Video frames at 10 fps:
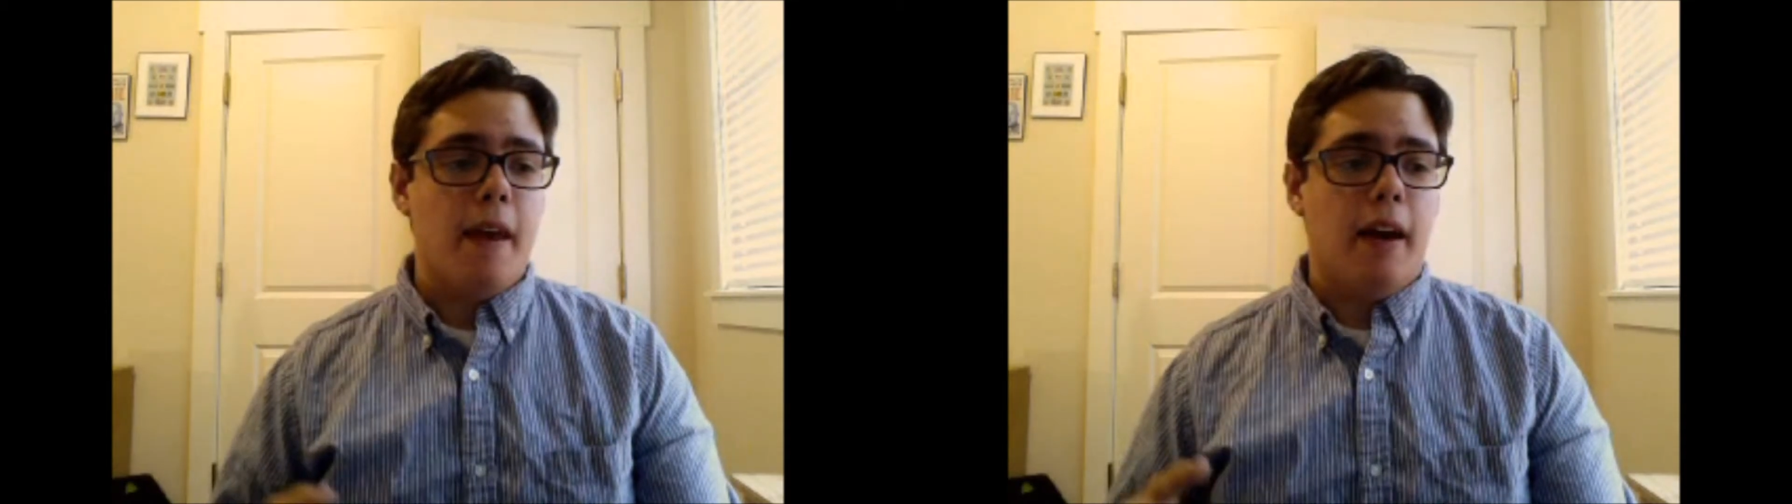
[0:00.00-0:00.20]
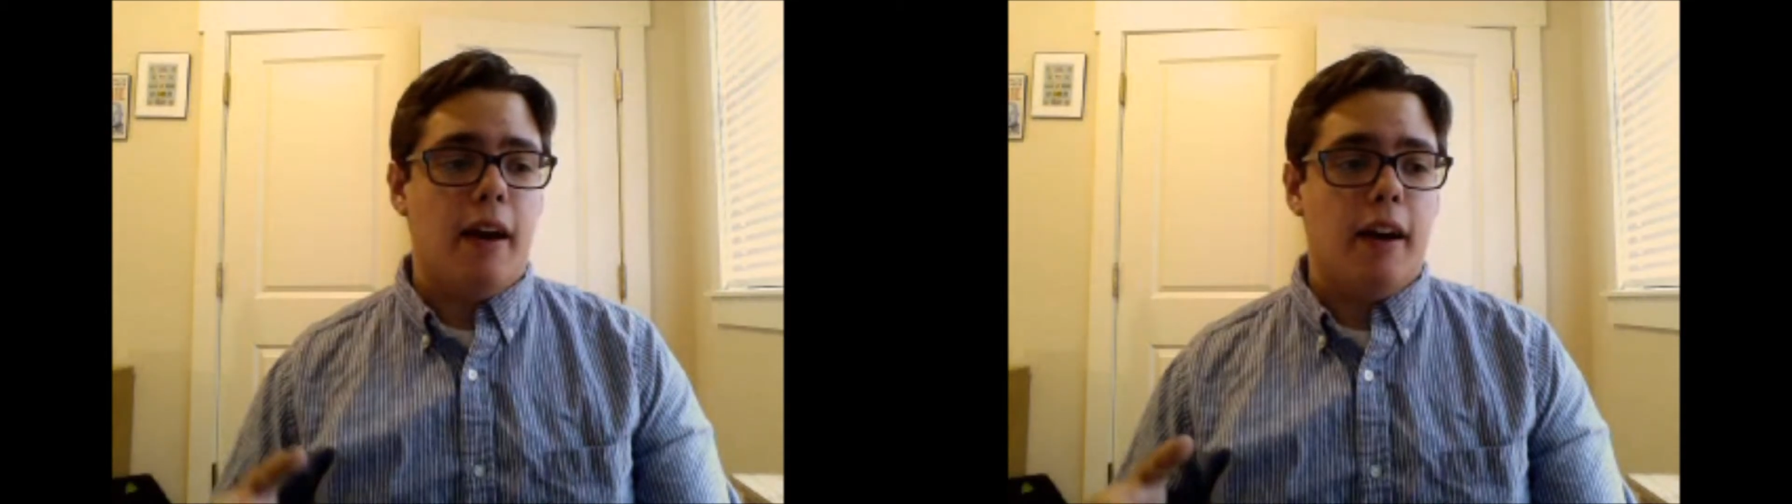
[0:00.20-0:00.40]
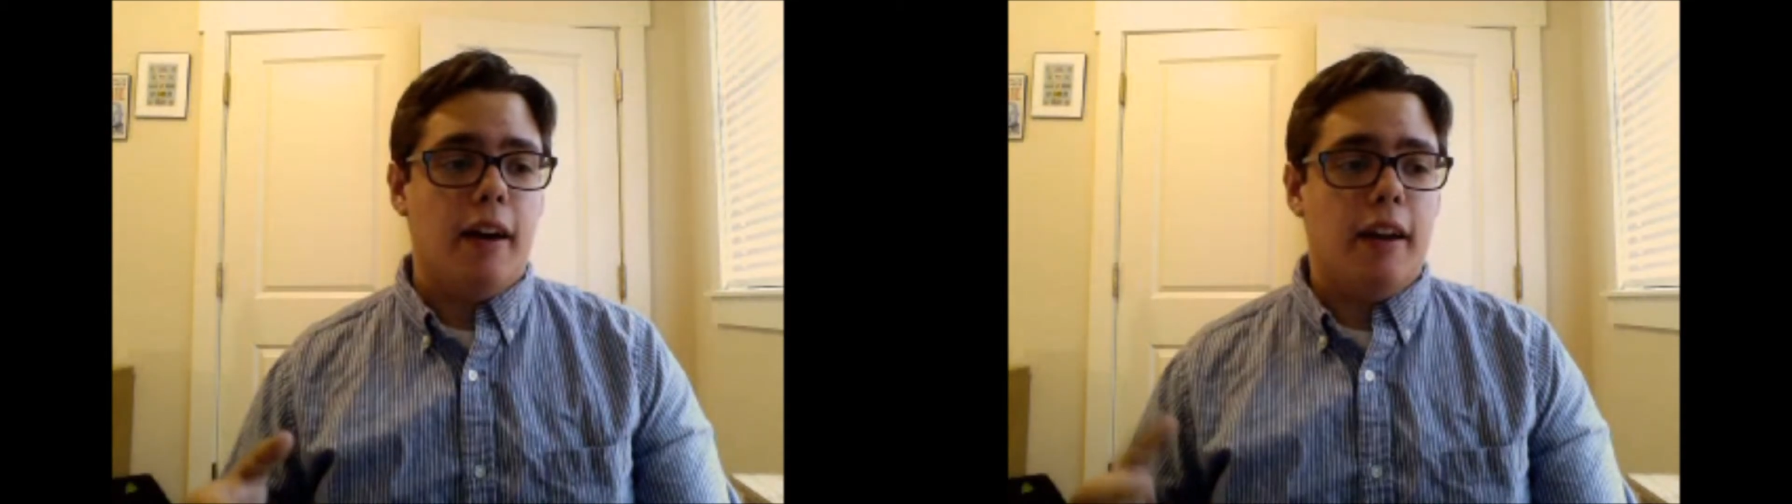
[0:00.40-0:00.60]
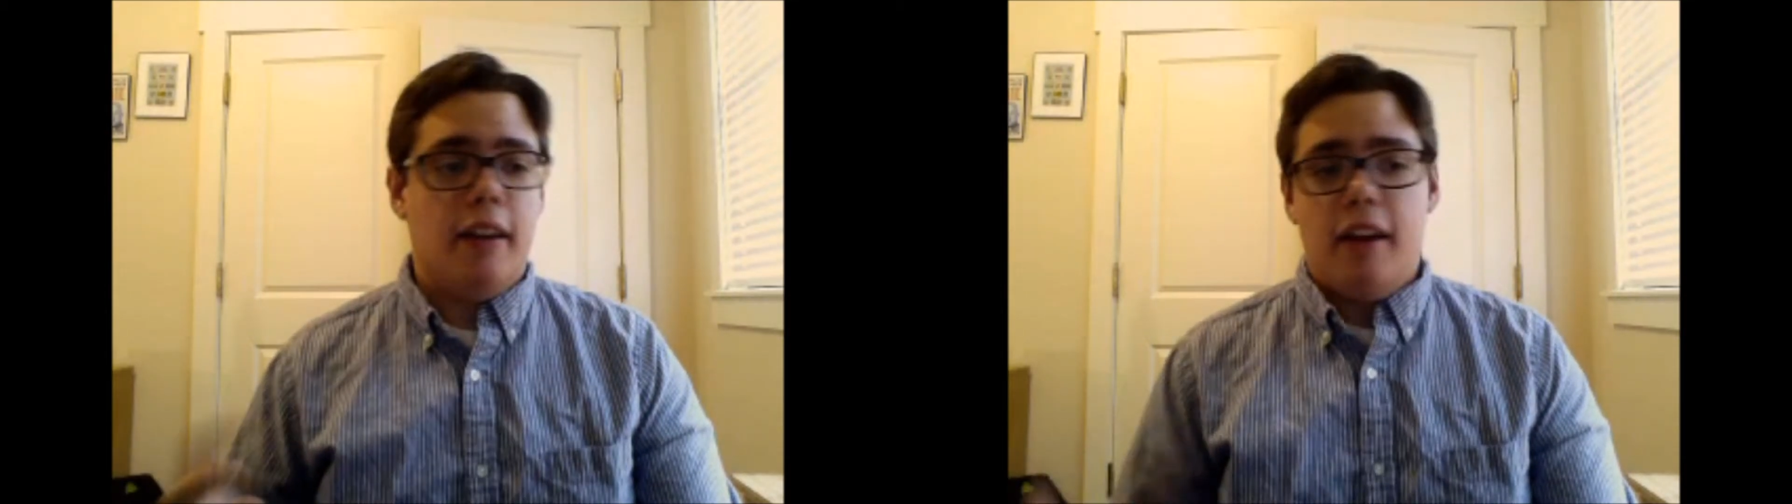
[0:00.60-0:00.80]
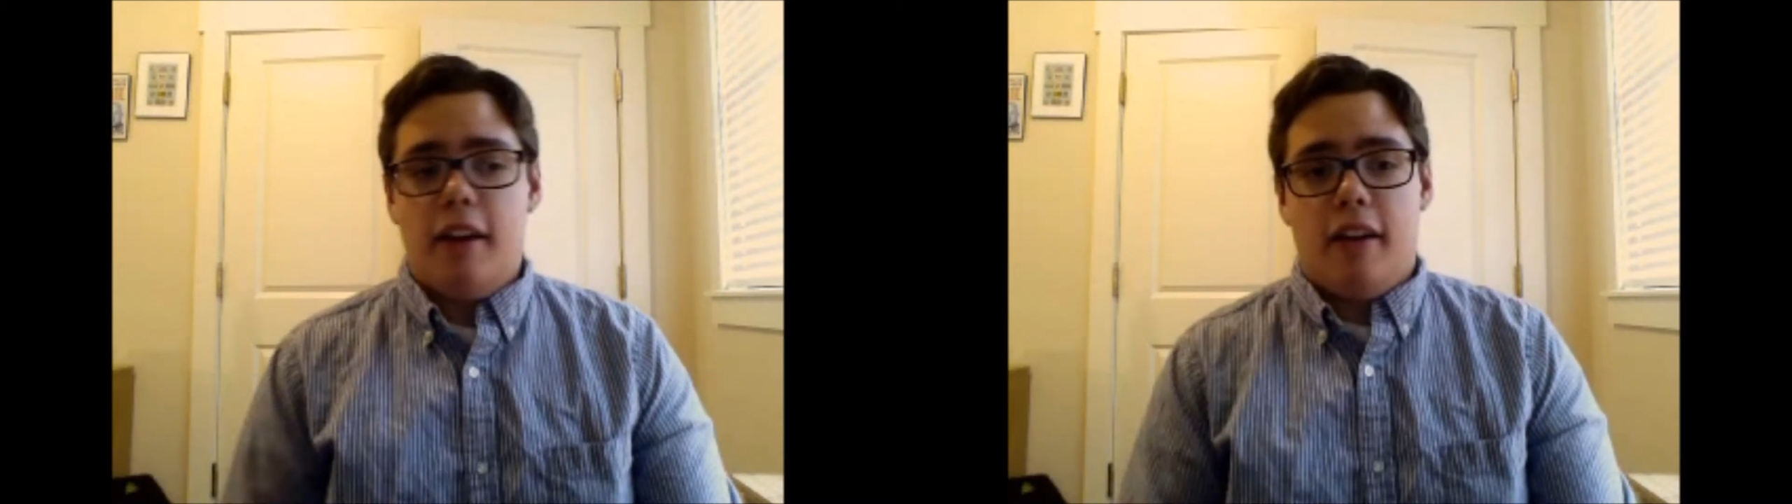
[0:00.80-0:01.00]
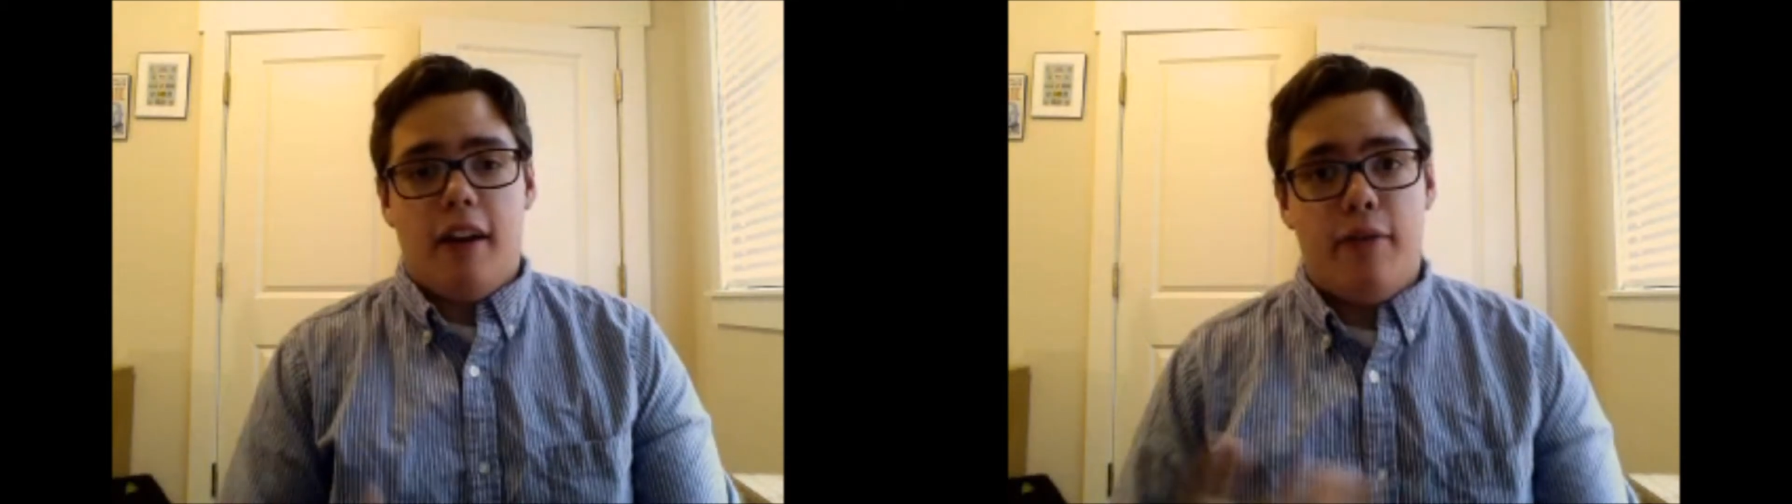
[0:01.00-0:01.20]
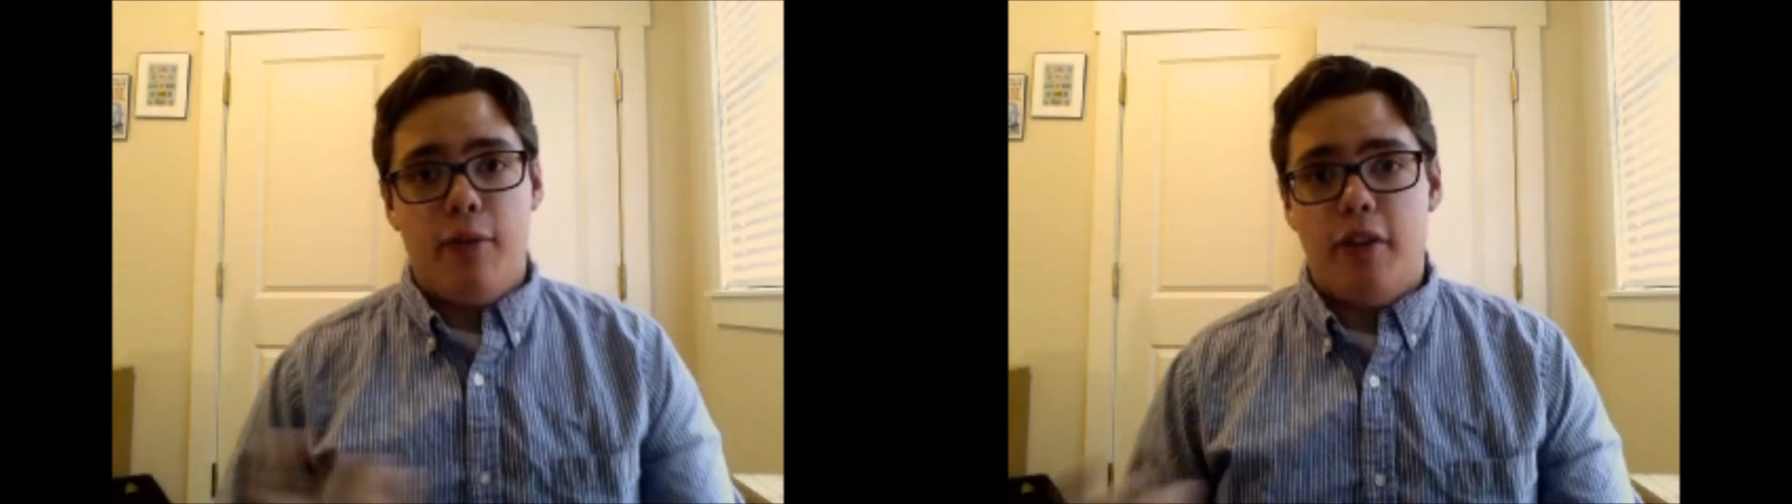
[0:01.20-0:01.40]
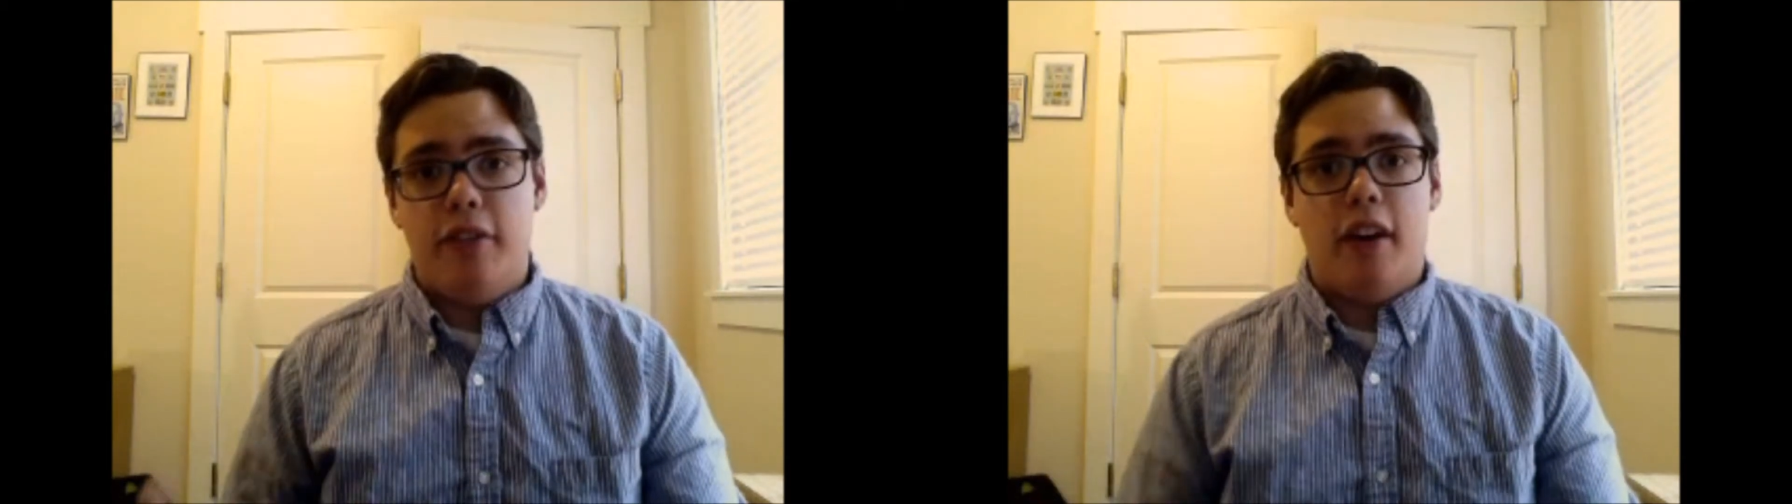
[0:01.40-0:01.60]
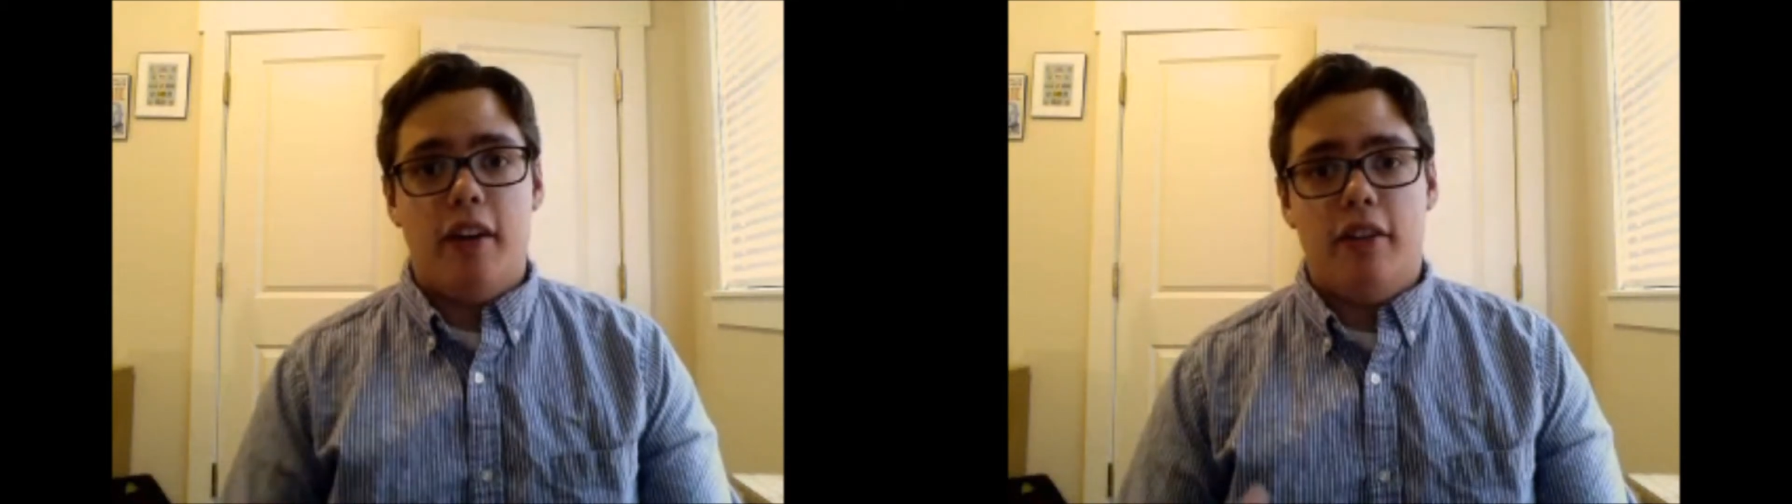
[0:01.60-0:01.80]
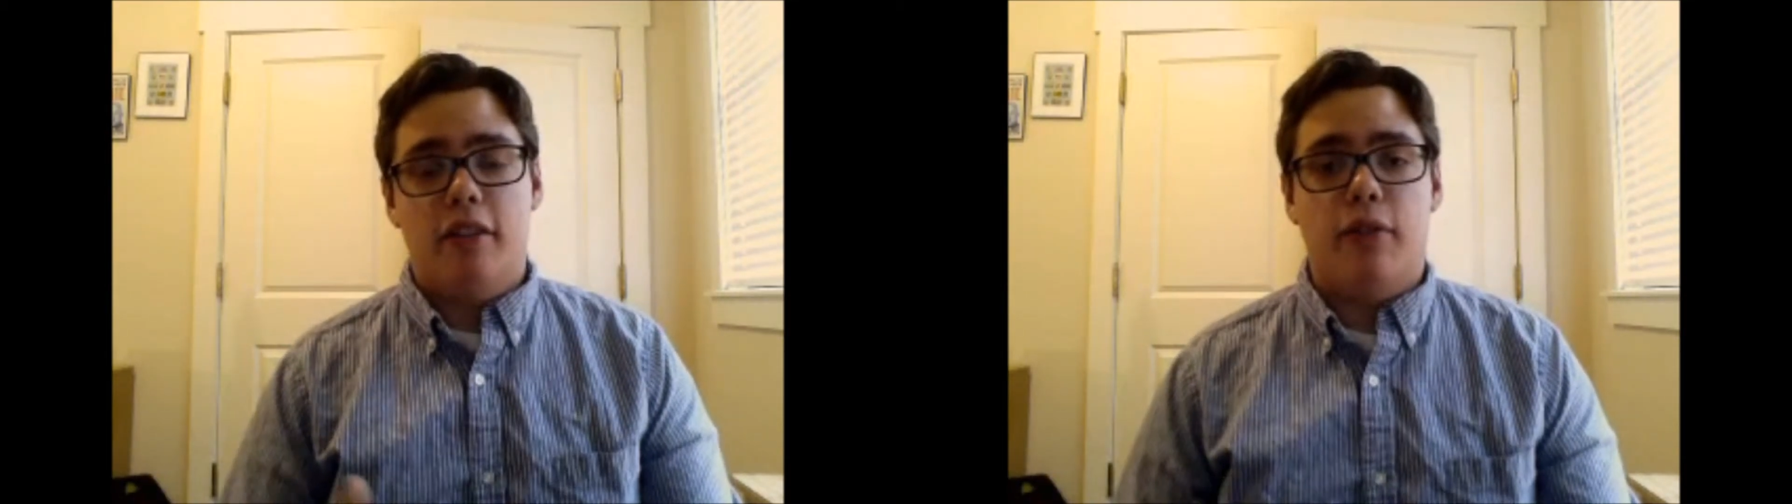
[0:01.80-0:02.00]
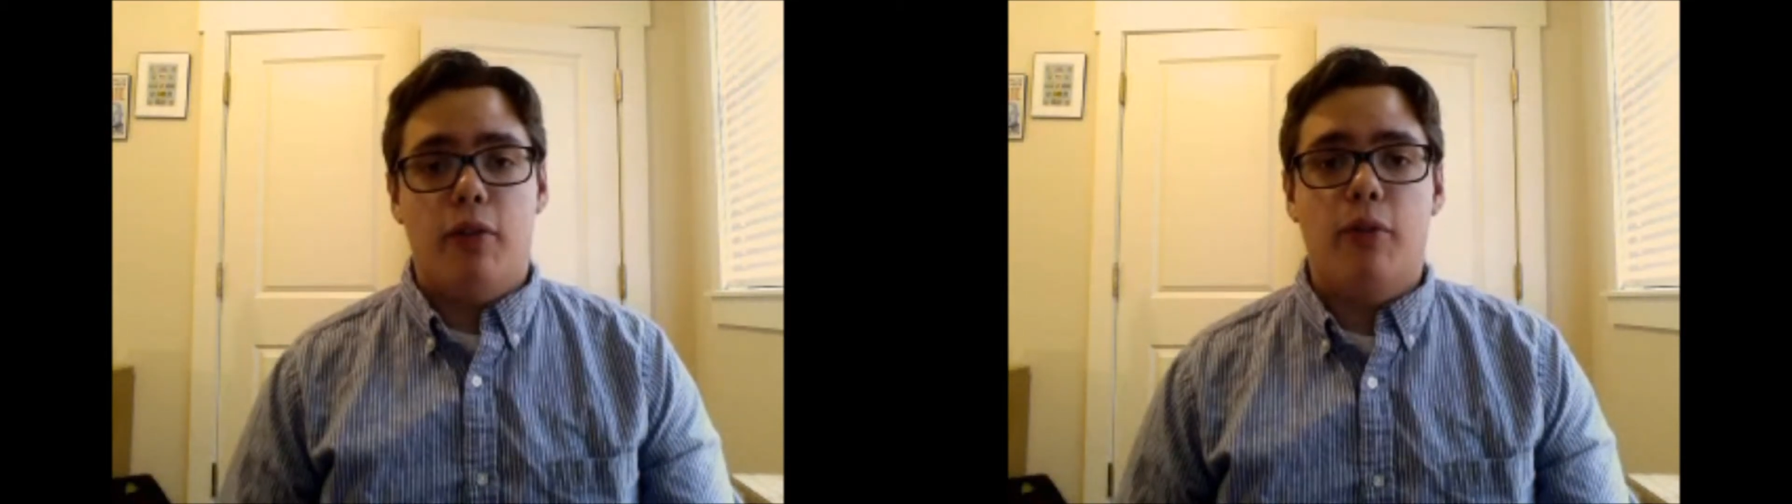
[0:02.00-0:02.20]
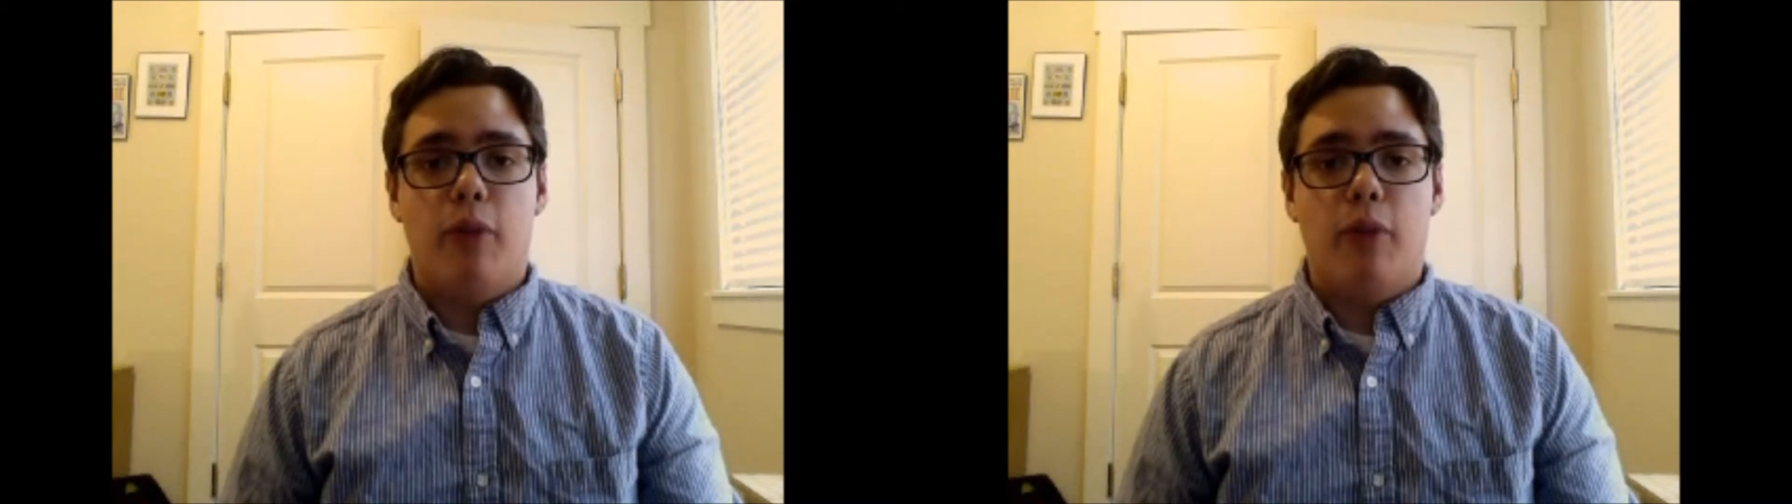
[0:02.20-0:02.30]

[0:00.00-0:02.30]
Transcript: And let everyone's ideas flow